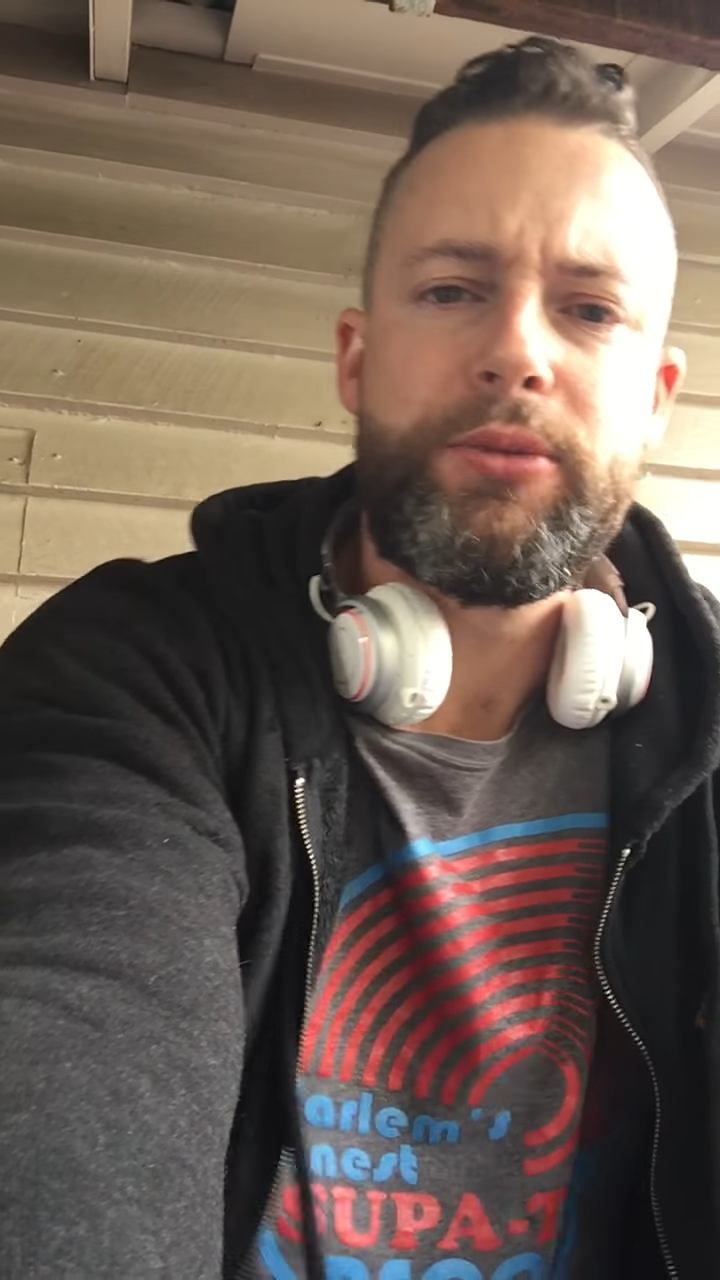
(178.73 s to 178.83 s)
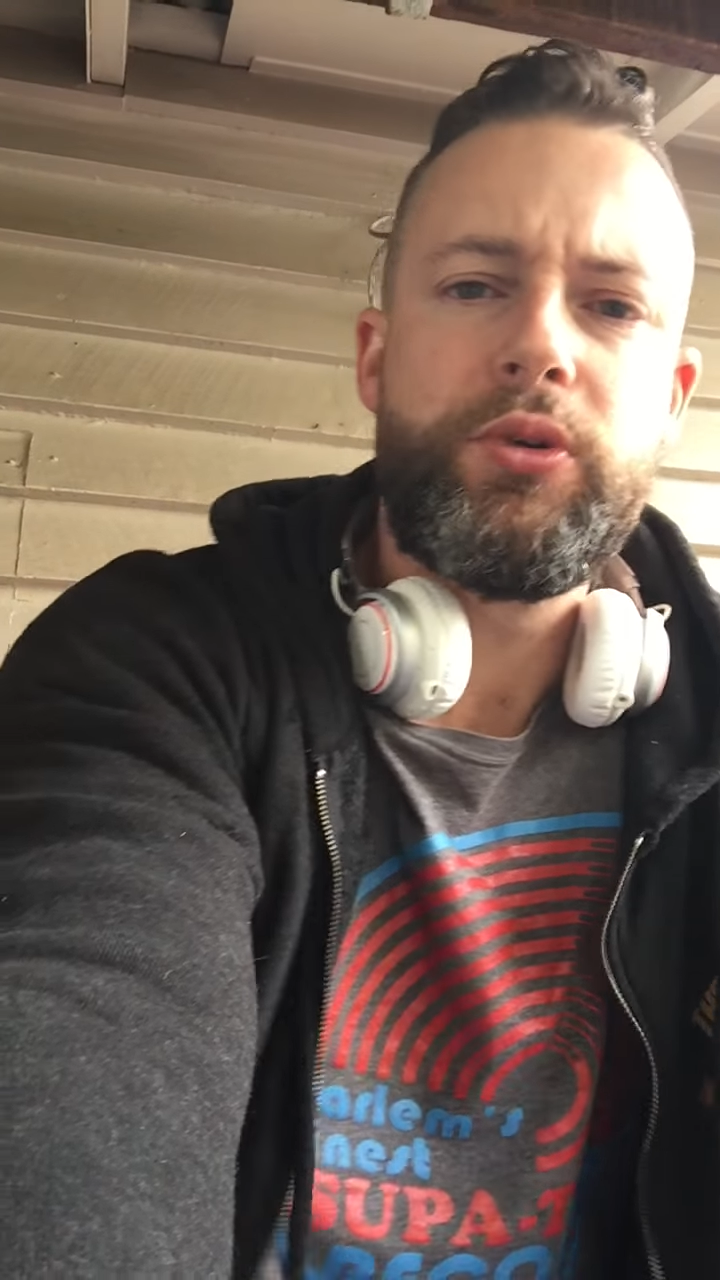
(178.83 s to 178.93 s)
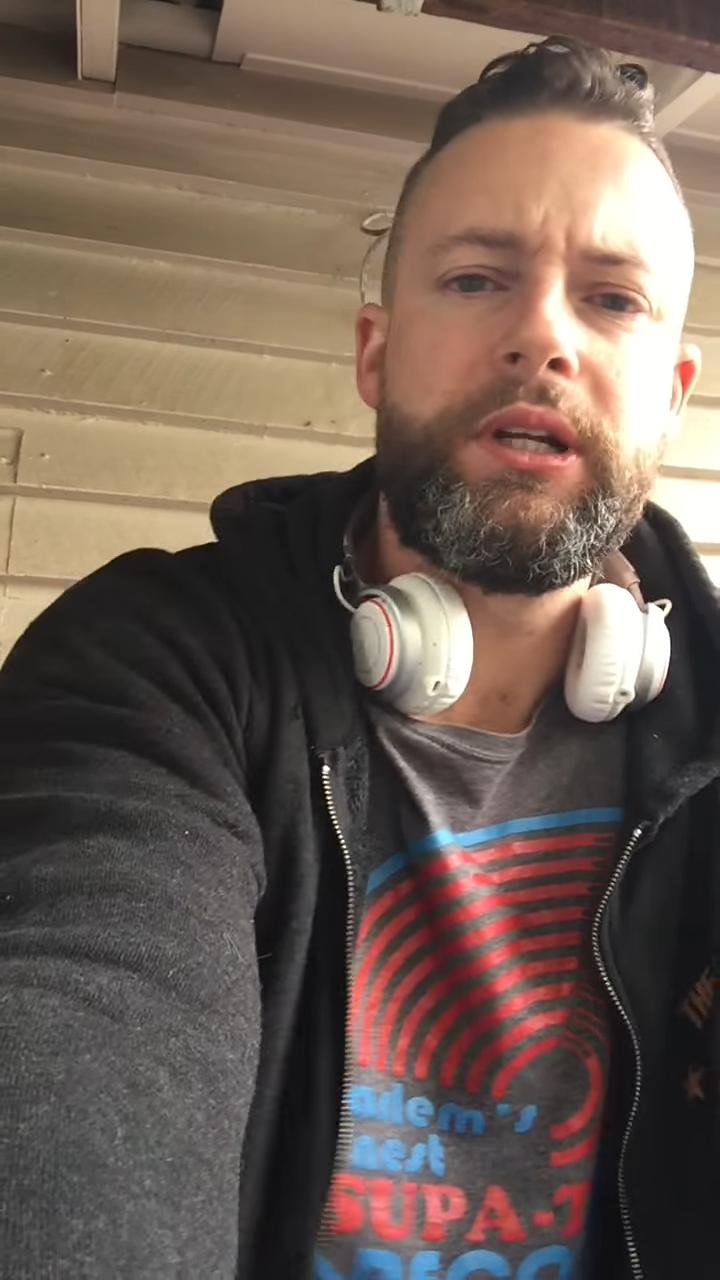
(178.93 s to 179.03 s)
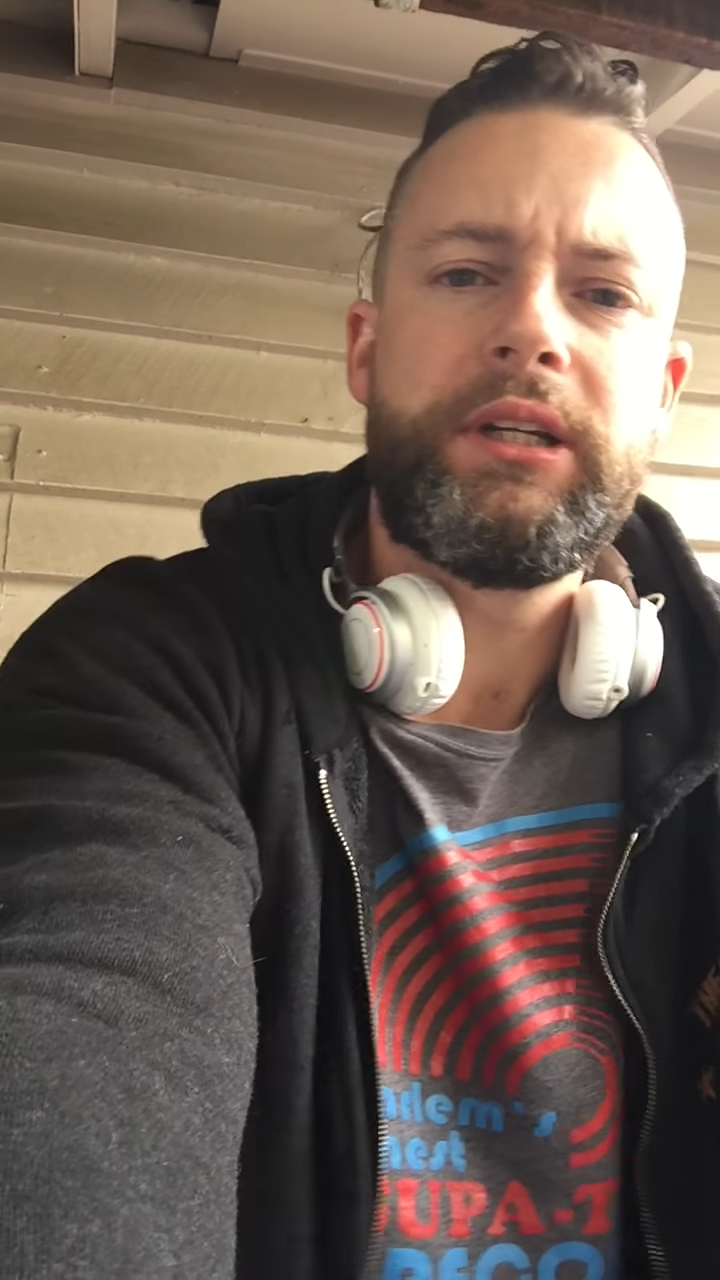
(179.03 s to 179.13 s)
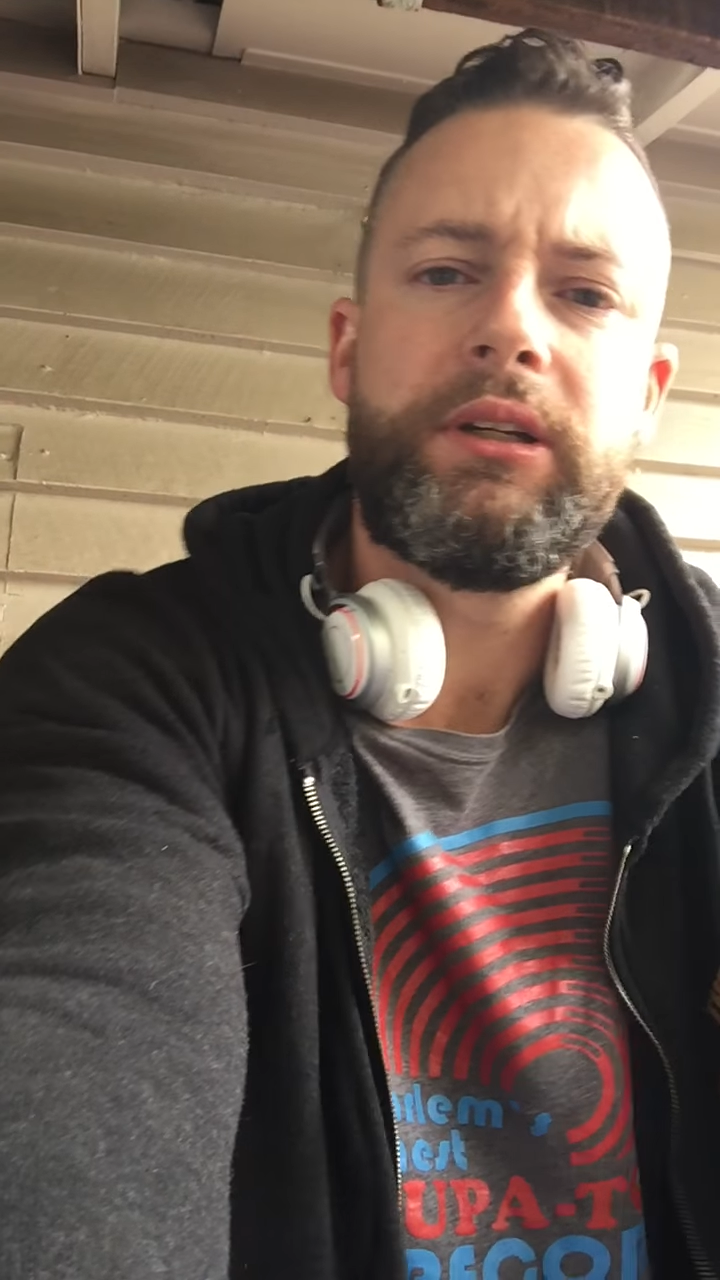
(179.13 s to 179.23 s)

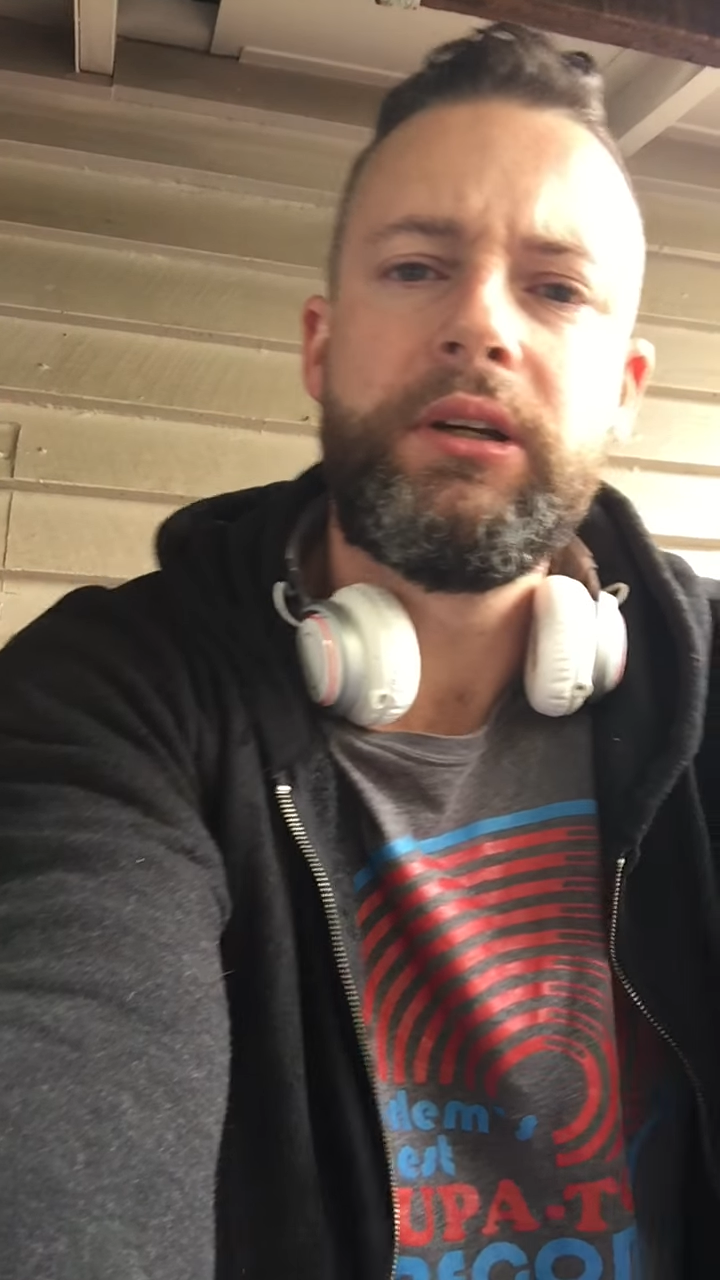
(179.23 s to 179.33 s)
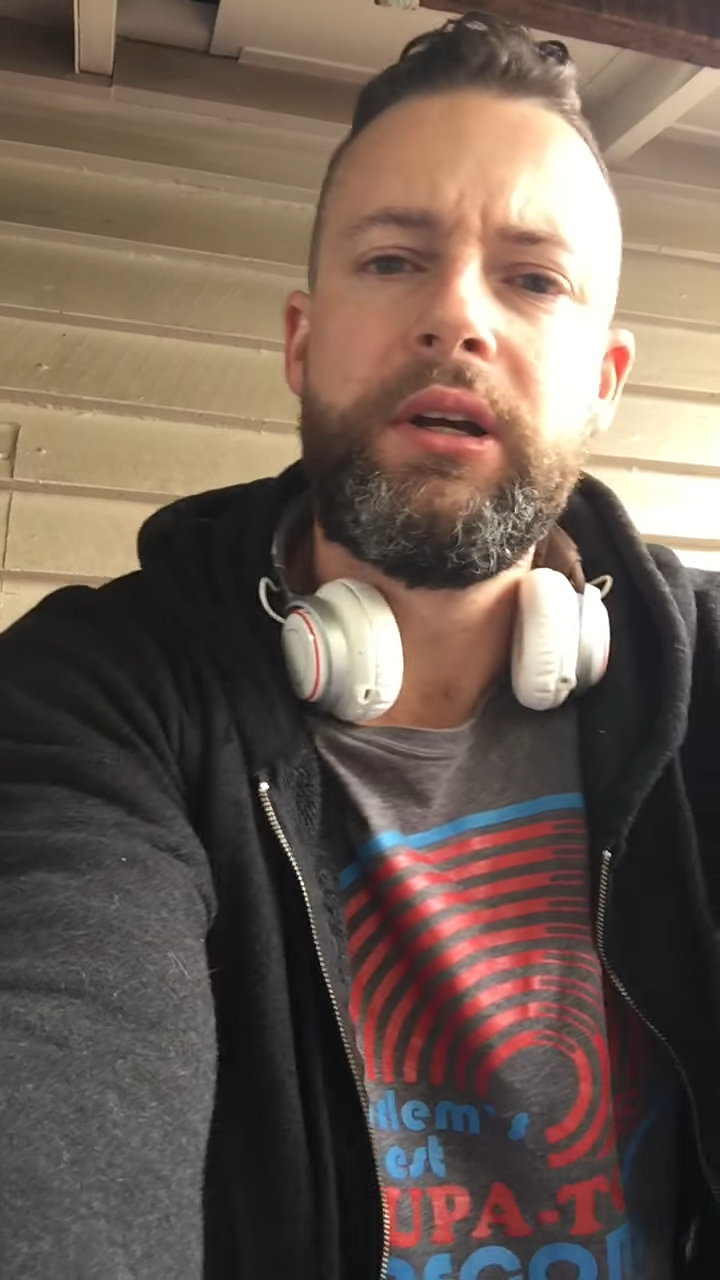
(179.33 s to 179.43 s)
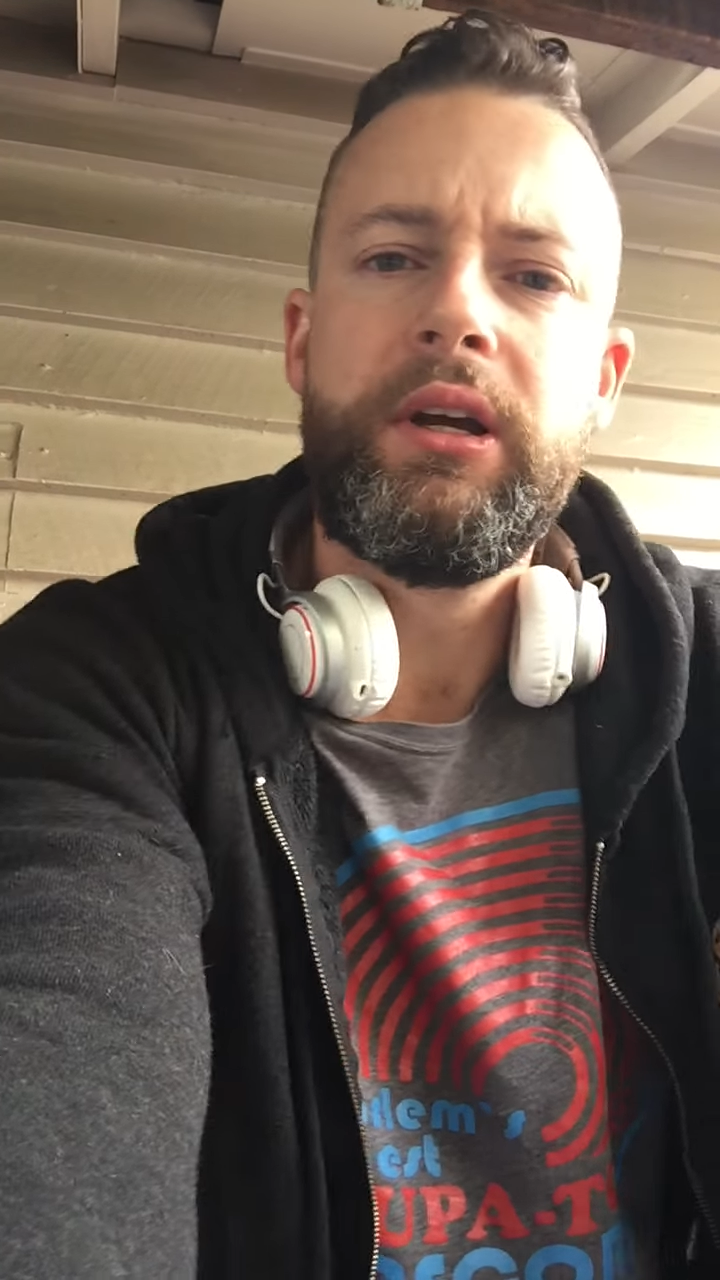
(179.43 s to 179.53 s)
morning,